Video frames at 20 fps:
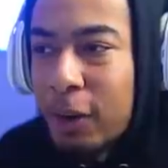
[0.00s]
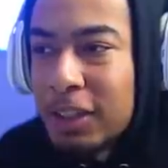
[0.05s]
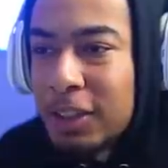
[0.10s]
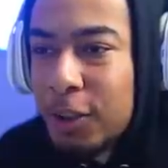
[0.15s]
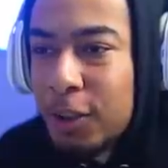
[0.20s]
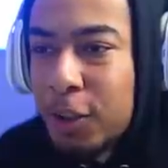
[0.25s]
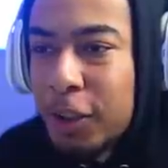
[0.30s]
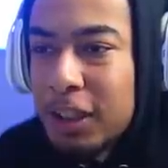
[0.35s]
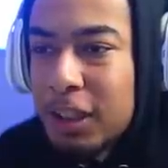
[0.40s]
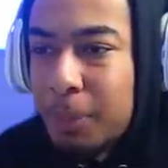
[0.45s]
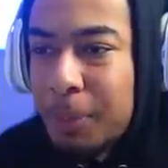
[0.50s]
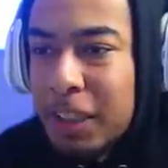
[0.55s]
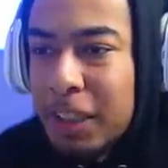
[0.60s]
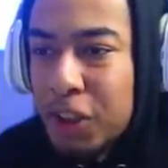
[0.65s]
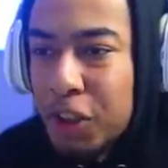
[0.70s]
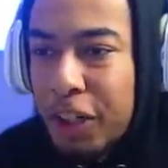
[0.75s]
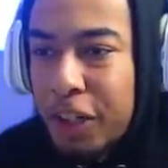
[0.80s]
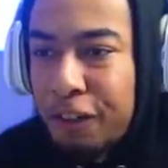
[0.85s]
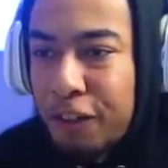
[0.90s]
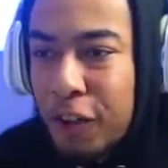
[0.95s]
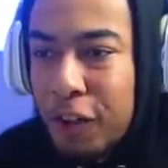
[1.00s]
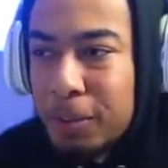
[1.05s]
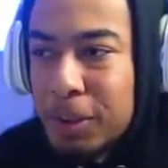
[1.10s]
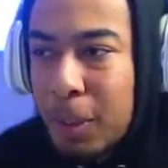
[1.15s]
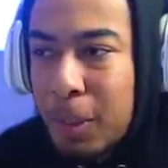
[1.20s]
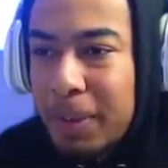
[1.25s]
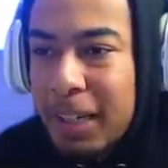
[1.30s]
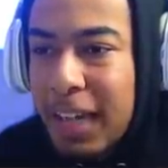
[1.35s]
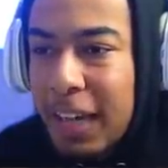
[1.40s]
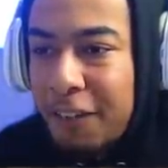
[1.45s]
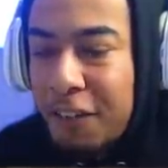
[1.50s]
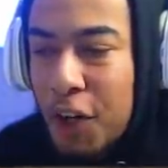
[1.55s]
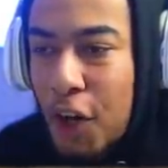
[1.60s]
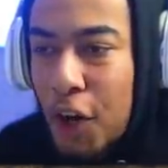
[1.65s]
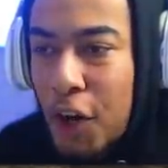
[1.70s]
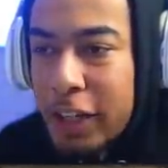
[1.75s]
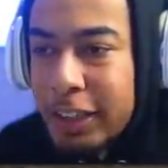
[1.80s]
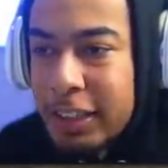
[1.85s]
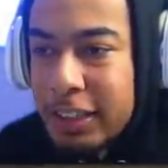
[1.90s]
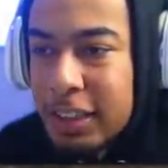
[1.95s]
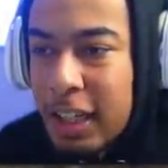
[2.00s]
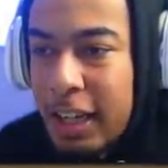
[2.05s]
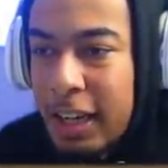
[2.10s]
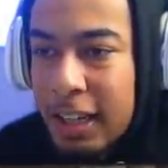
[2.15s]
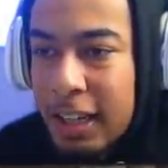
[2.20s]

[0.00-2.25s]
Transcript: it's too good to be true for him to be giving us,